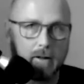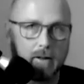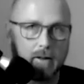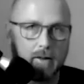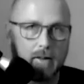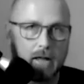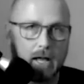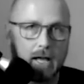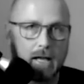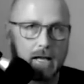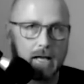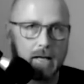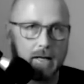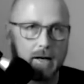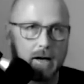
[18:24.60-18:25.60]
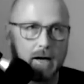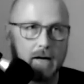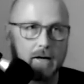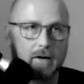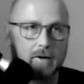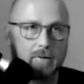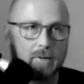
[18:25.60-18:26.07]
they
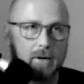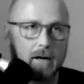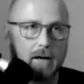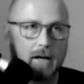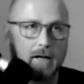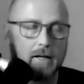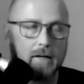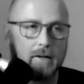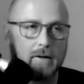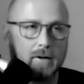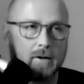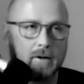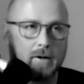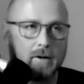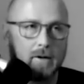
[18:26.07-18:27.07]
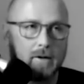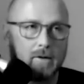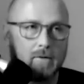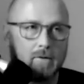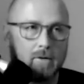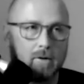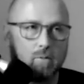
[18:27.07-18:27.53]
cannot create
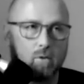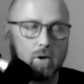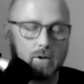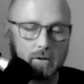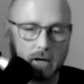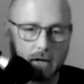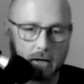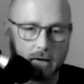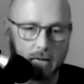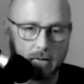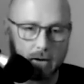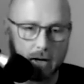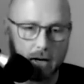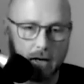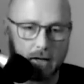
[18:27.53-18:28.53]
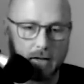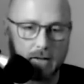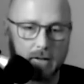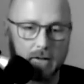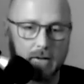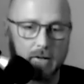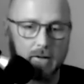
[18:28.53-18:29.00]
or will not create
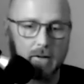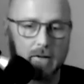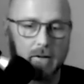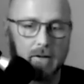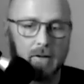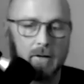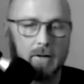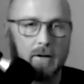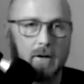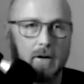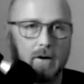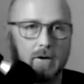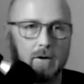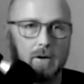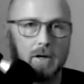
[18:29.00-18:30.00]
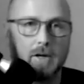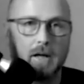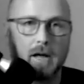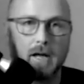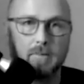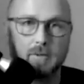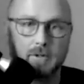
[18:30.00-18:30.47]
or
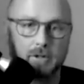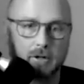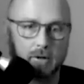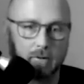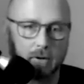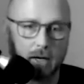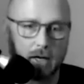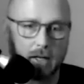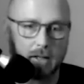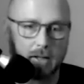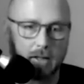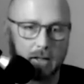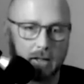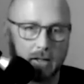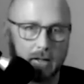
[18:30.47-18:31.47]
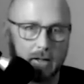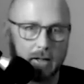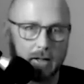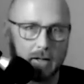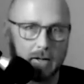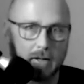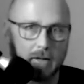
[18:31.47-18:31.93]
unable to create
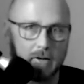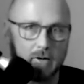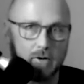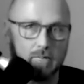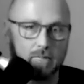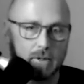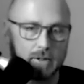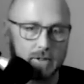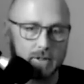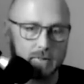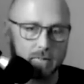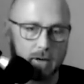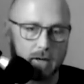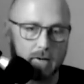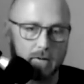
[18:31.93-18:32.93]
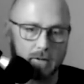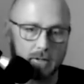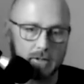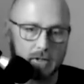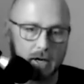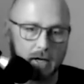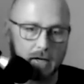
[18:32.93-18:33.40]
the new business model, the
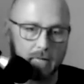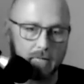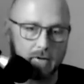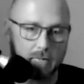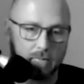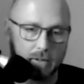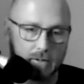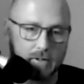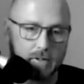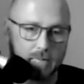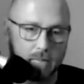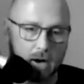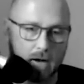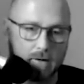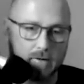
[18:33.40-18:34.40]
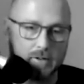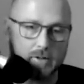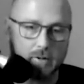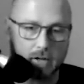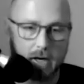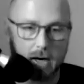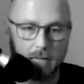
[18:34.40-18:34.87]
design of new business models to
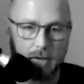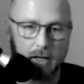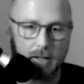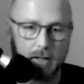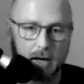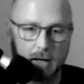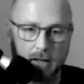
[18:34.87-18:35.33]
accommodate that.